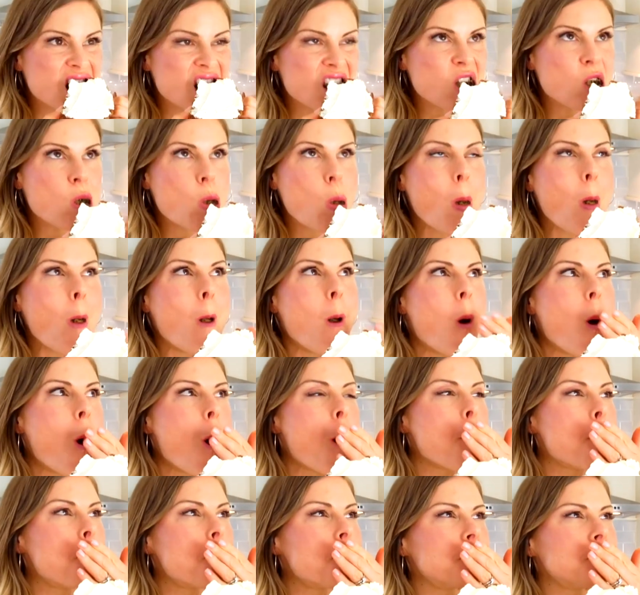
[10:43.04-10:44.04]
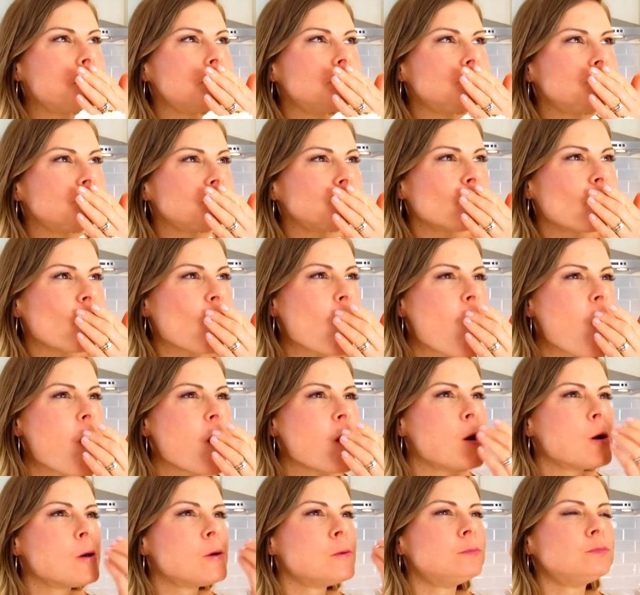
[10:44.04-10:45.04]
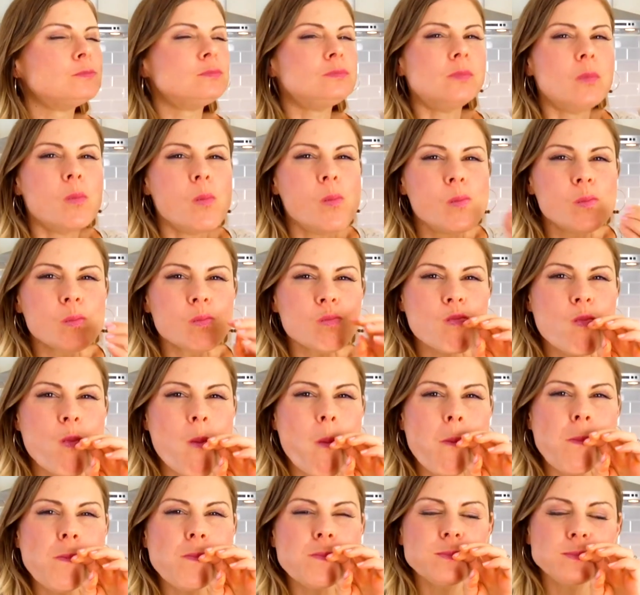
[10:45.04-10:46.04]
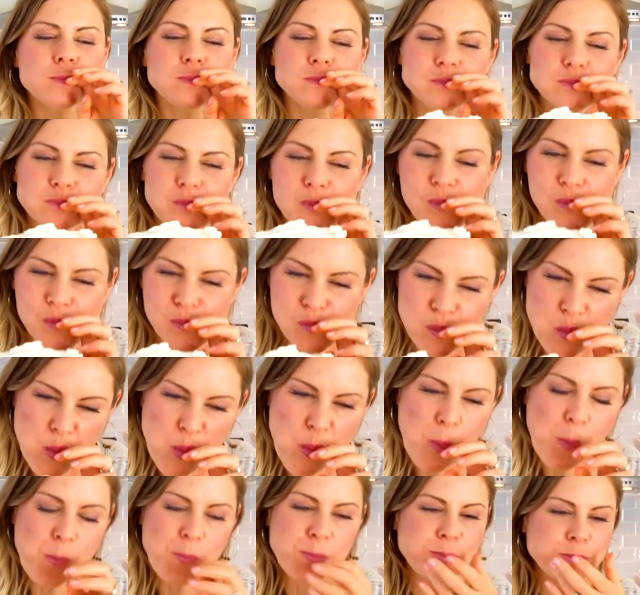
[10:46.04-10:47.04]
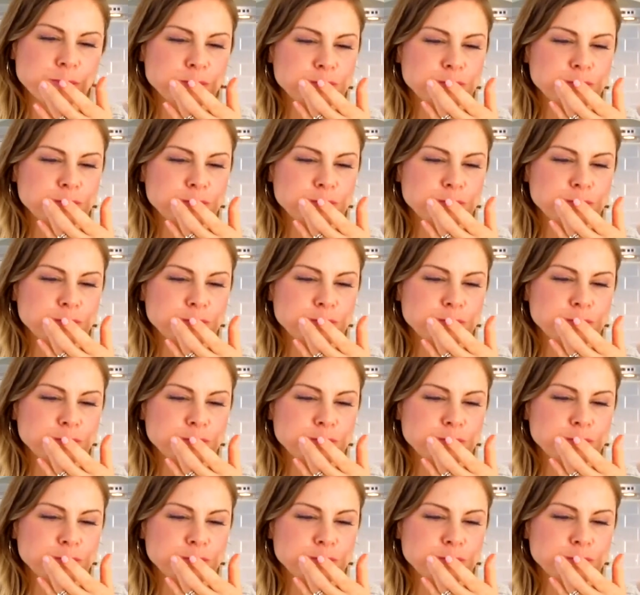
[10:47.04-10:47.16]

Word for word: is simple, it's delicious, and it is a seasonal favorite in our house. Mm.